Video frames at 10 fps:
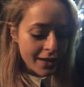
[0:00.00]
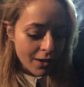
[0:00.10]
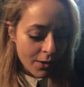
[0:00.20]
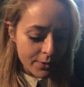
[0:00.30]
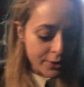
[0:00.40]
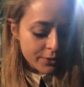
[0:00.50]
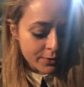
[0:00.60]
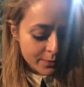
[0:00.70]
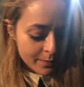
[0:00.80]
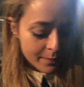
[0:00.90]
like a whole
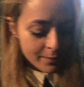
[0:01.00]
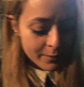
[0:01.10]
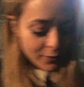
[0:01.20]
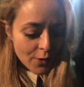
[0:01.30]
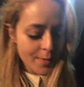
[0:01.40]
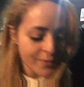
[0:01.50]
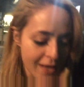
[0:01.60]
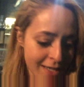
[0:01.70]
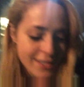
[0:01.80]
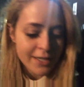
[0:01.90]
new form of
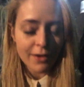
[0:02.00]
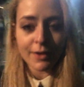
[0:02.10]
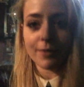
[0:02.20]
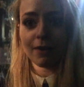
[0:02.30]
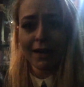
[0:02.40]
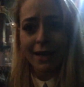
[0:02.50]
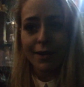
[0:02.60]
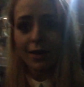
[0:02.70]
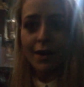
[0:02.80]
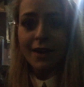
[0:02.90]
energy going on right
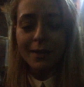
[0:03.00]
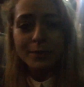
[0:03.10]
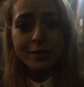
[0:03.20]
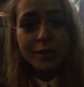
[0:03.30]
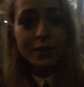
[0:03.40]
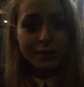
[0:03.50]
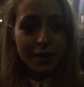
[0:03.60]
now. I was so